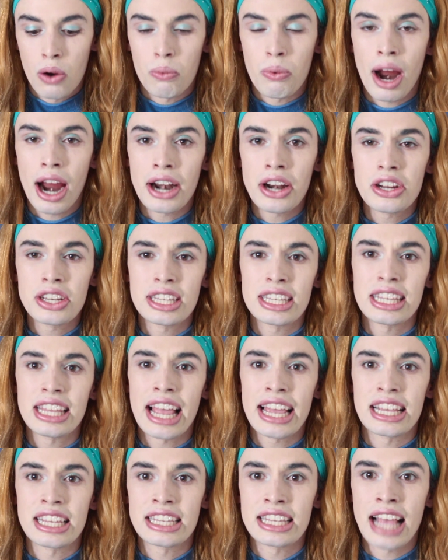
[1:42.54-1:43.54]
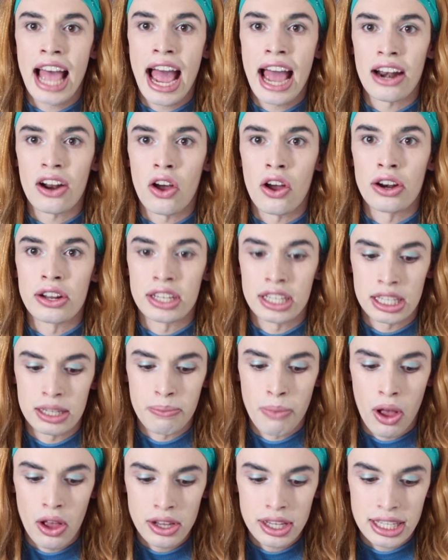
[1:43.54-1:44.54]
Riders sat on a
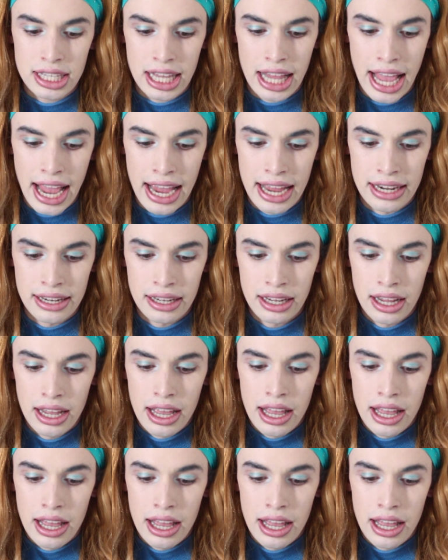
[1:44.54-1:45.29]
small sled